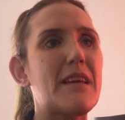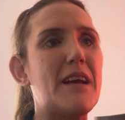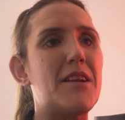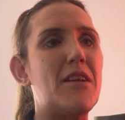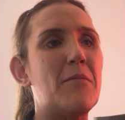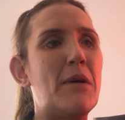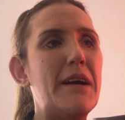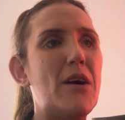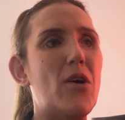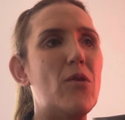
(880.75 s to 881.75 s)
and, and
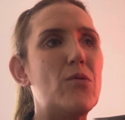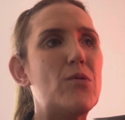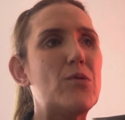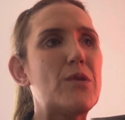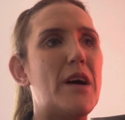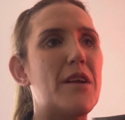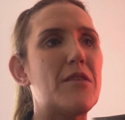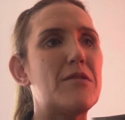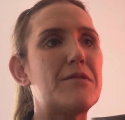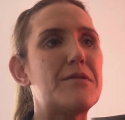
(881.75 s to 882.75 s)
my whole kind
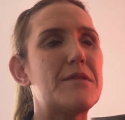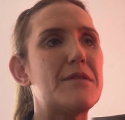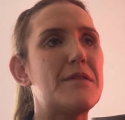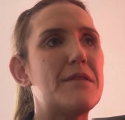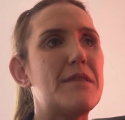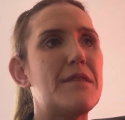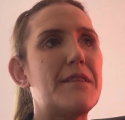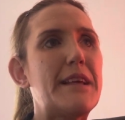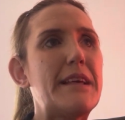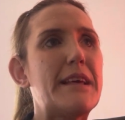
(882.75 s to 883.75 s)
of
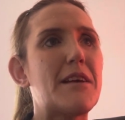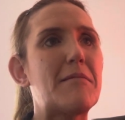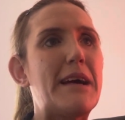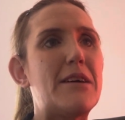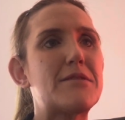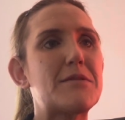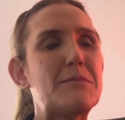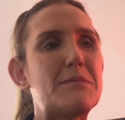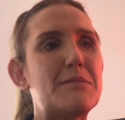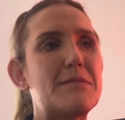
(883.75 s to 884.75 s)
thinking around
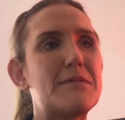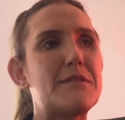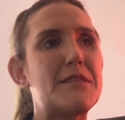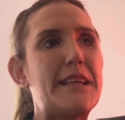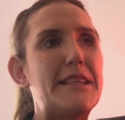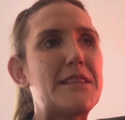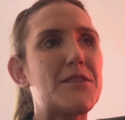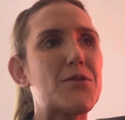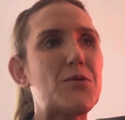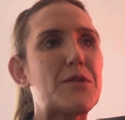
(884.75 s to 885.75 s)
eating
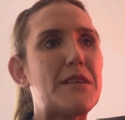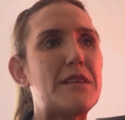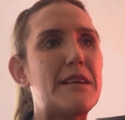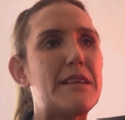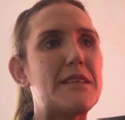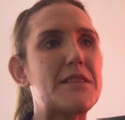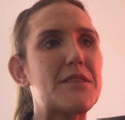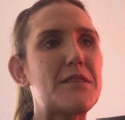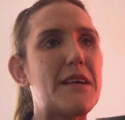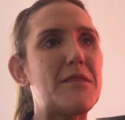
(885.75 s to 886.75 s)
disorder and
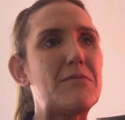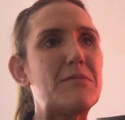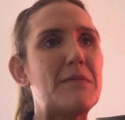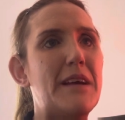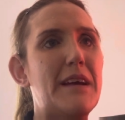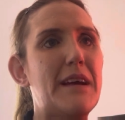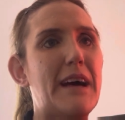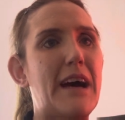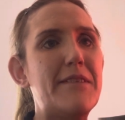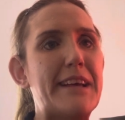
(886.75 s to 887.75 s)
and
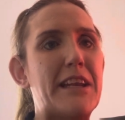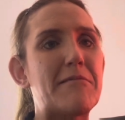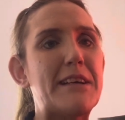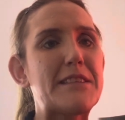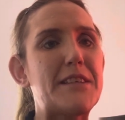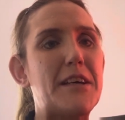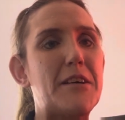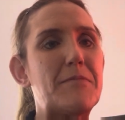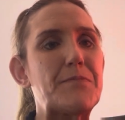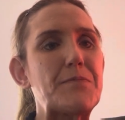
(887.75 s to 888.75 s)
having
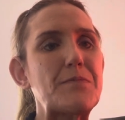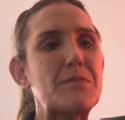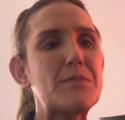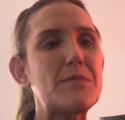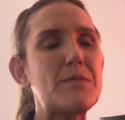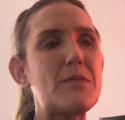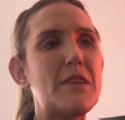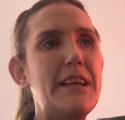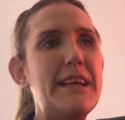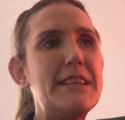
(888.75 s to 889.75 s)
anorexia
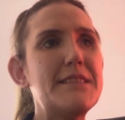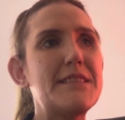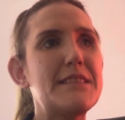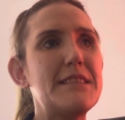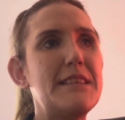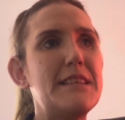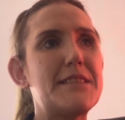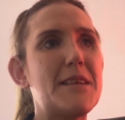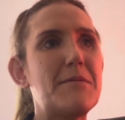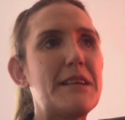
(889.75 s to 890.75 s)
is
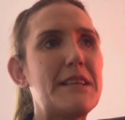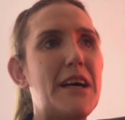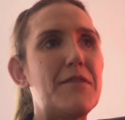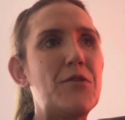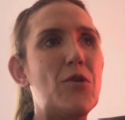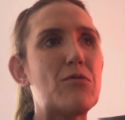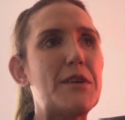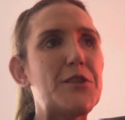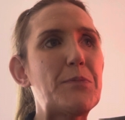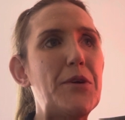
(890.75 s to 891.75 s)
is something that I've not
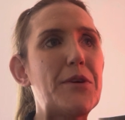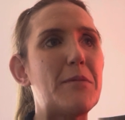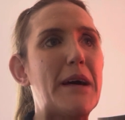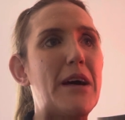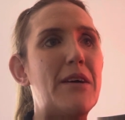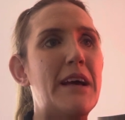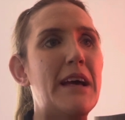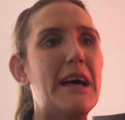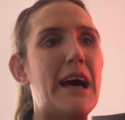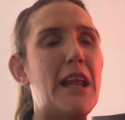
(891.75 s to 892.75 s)
really spoken about.
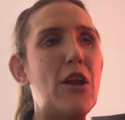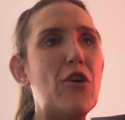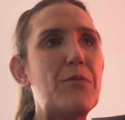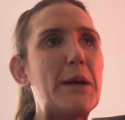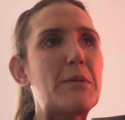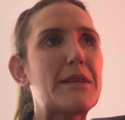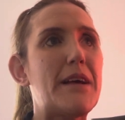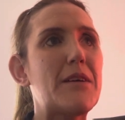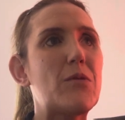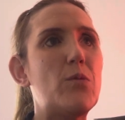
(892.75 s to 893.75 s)
And a lot of people
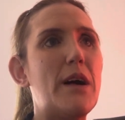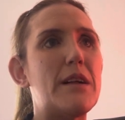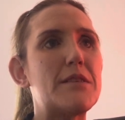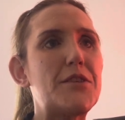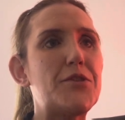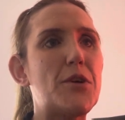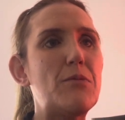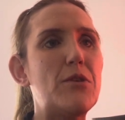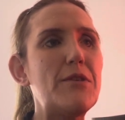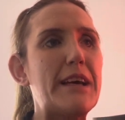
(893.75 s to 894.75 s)
like, well, you
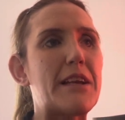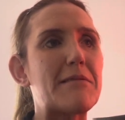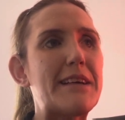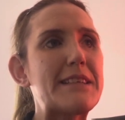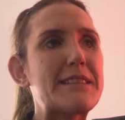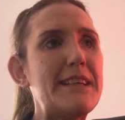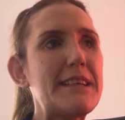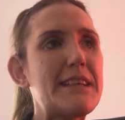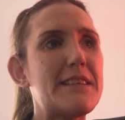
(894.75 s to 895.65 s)
don't look anorexic.